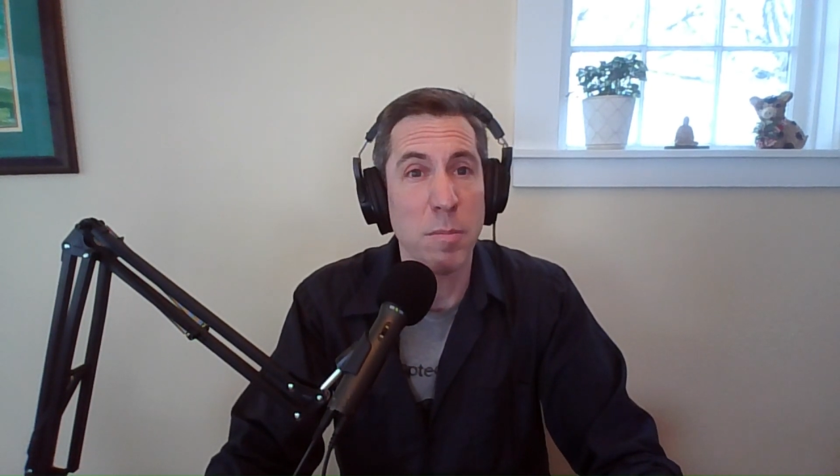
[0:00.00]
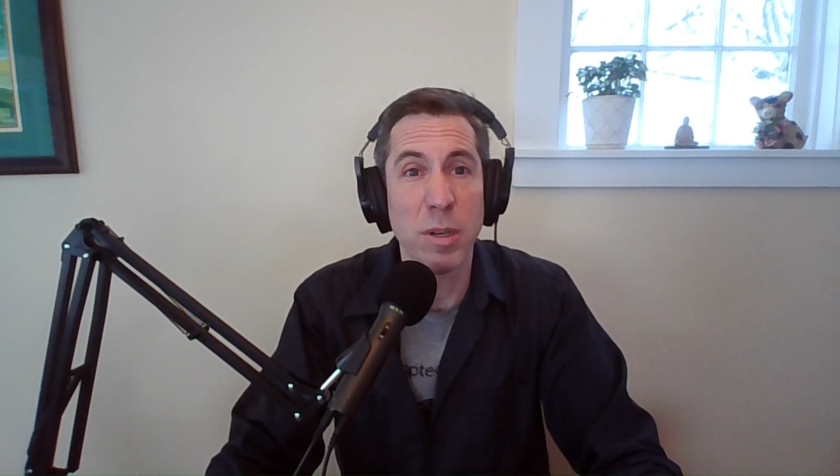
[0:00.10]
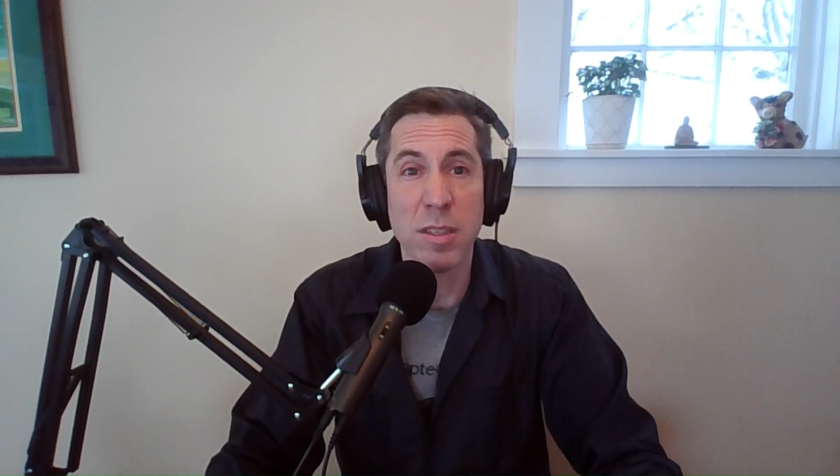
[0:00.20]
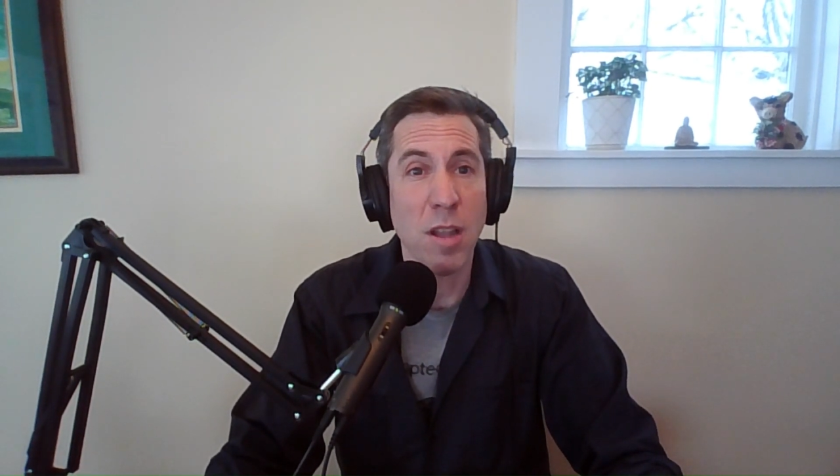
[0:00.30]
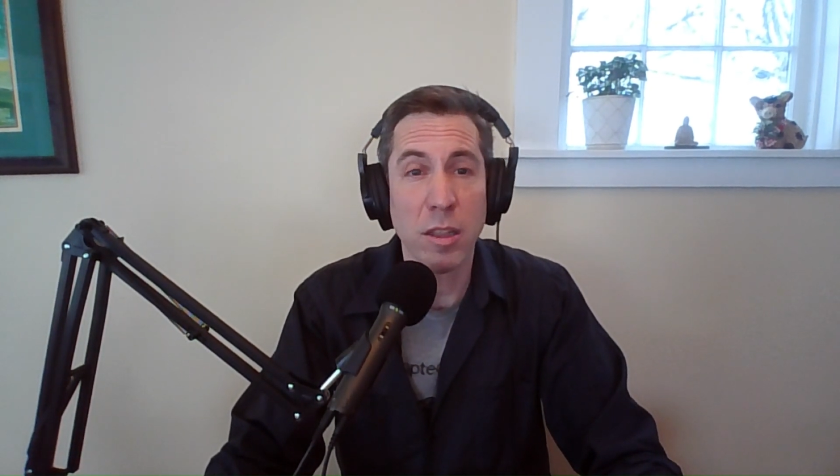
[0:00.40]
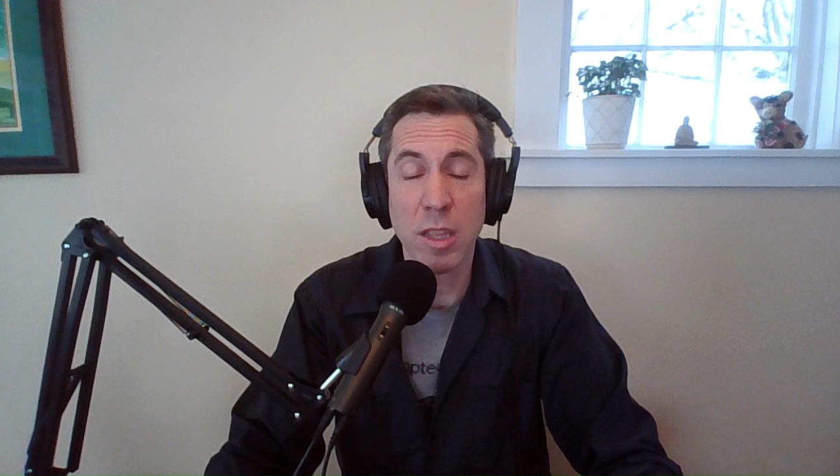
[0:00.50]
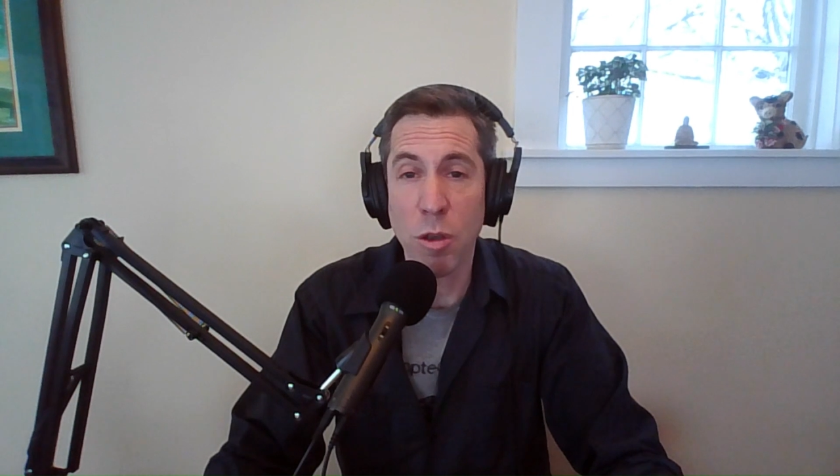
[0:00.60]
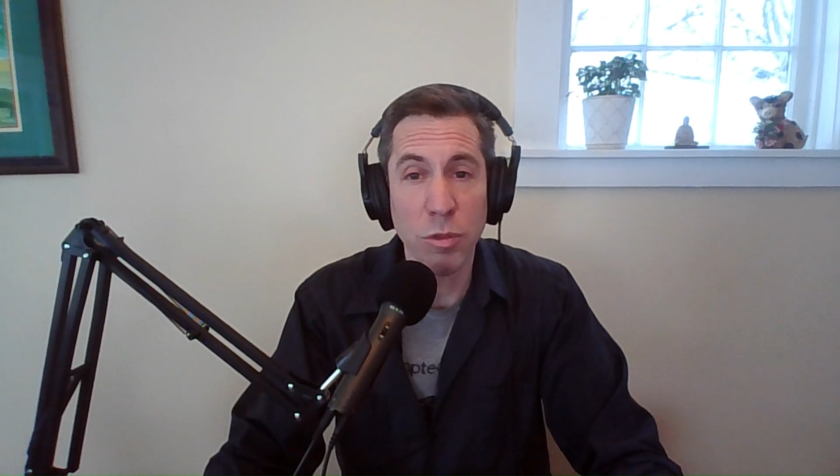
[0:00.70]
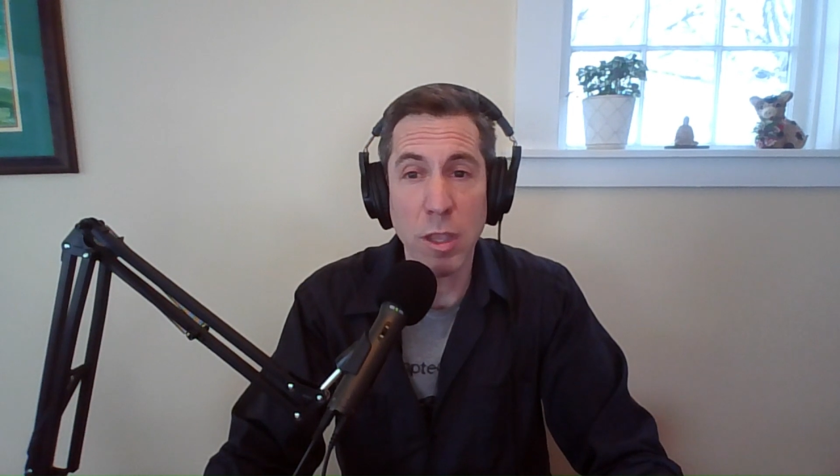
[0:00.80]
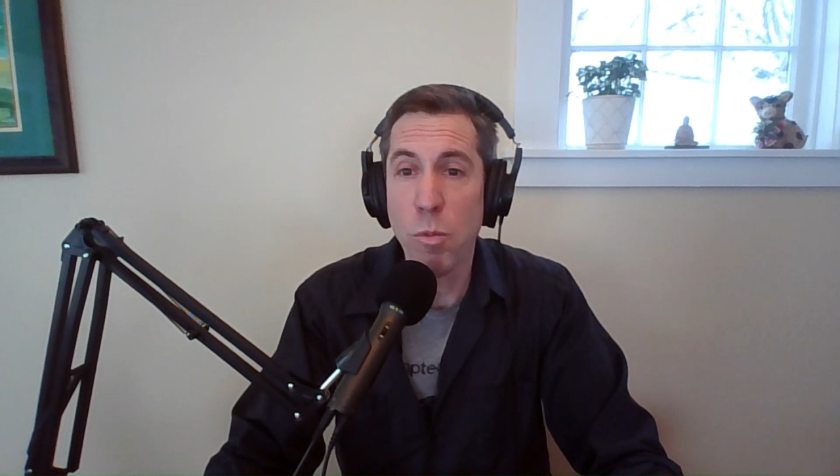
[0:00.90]
but it's not the
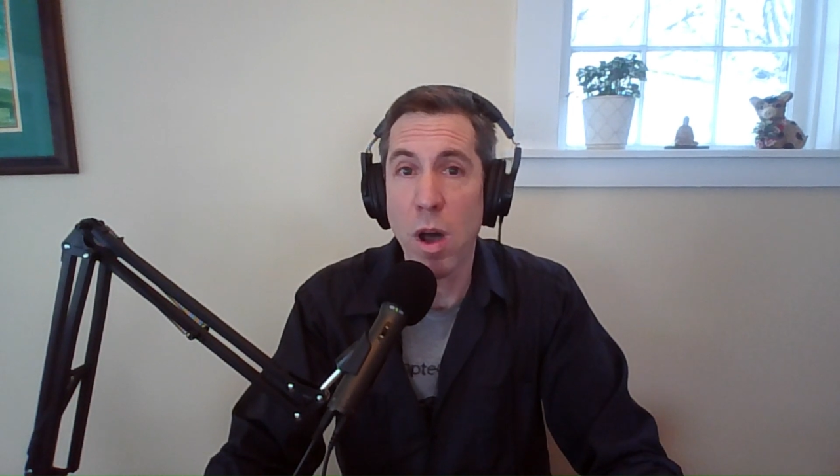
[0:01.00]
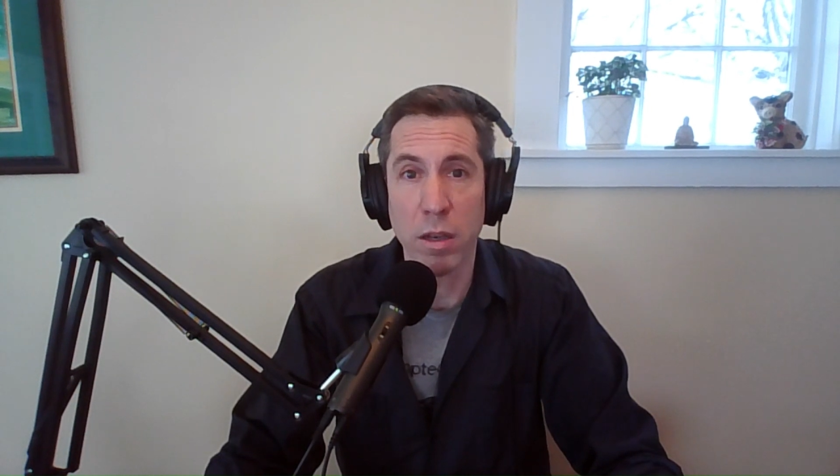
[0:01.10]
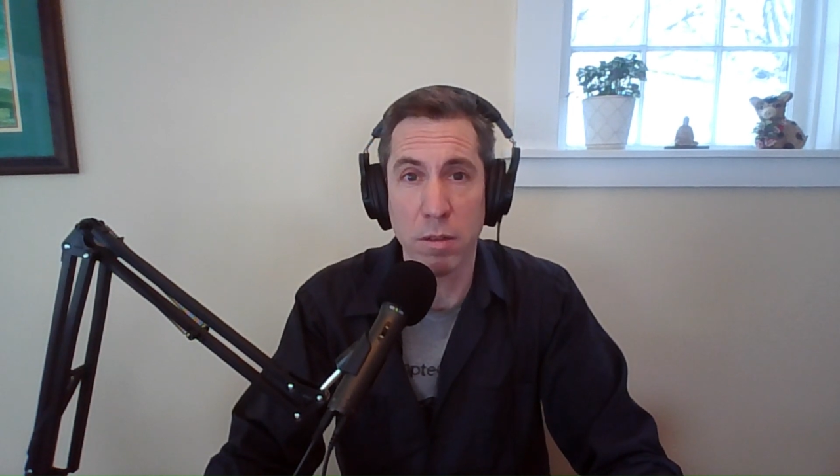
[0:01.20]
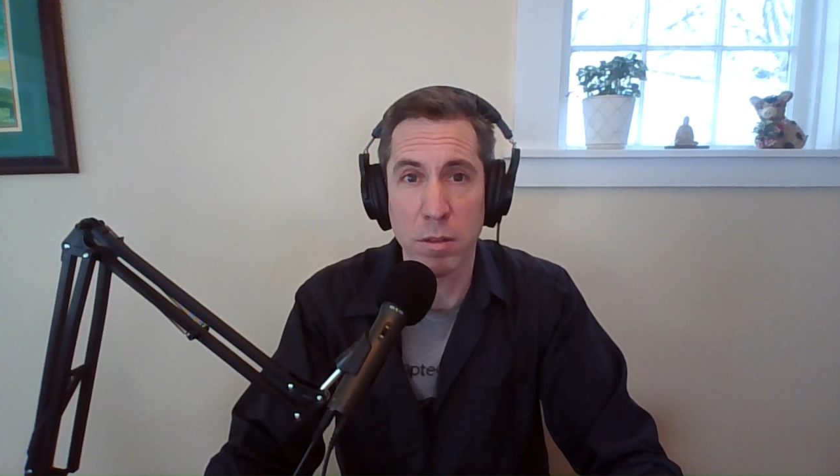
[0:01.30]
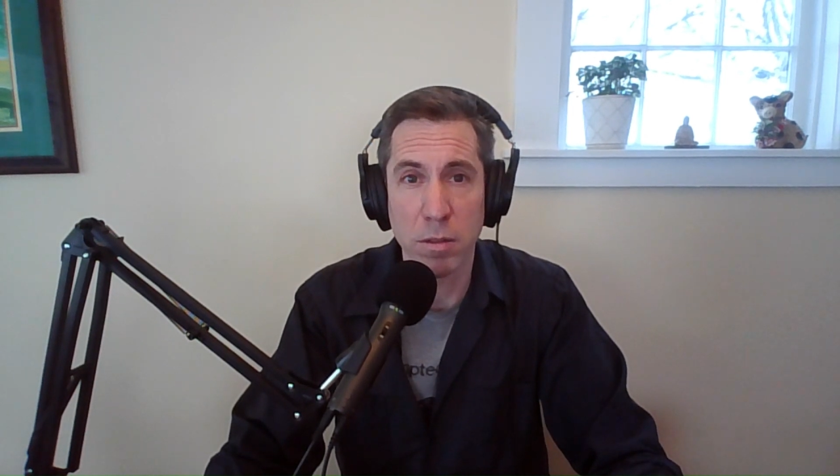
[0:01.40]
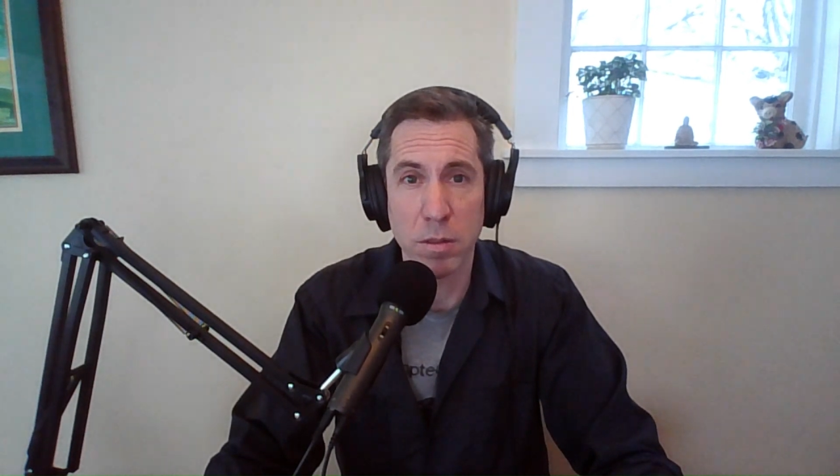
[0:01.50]
only one.